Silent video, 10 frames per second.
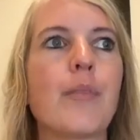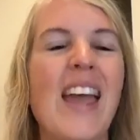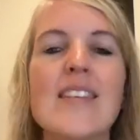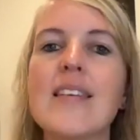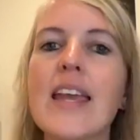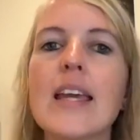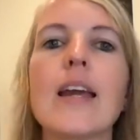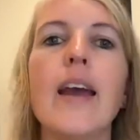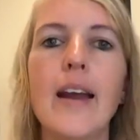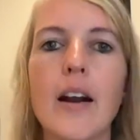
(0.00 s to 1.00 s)
taken
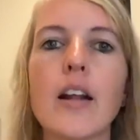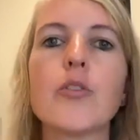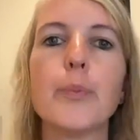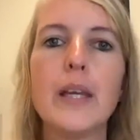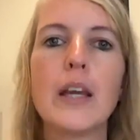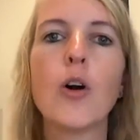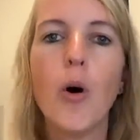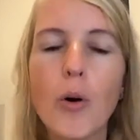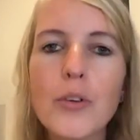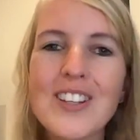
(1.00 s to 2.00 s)
care, as being
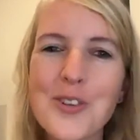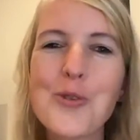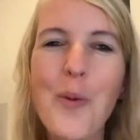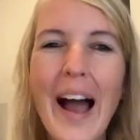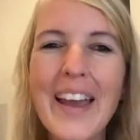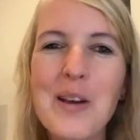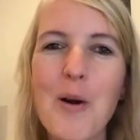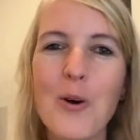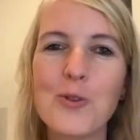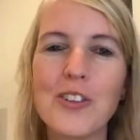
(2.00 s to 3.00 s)
whole. This is why I'm
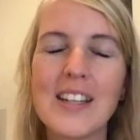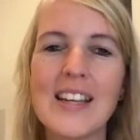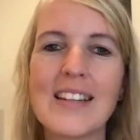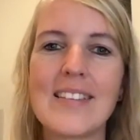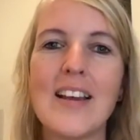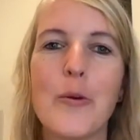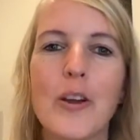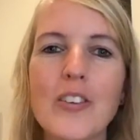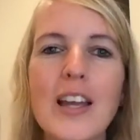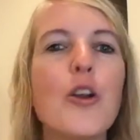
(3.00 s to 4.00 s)
hosting this,
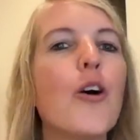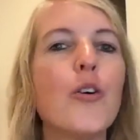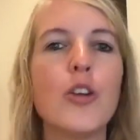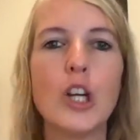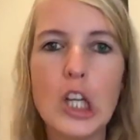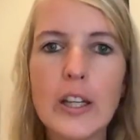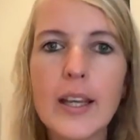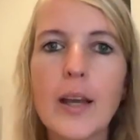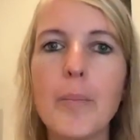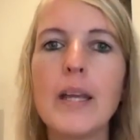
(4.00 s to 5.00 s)
because I know you're
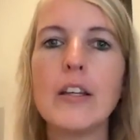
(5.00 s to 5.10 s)
looking at me, you're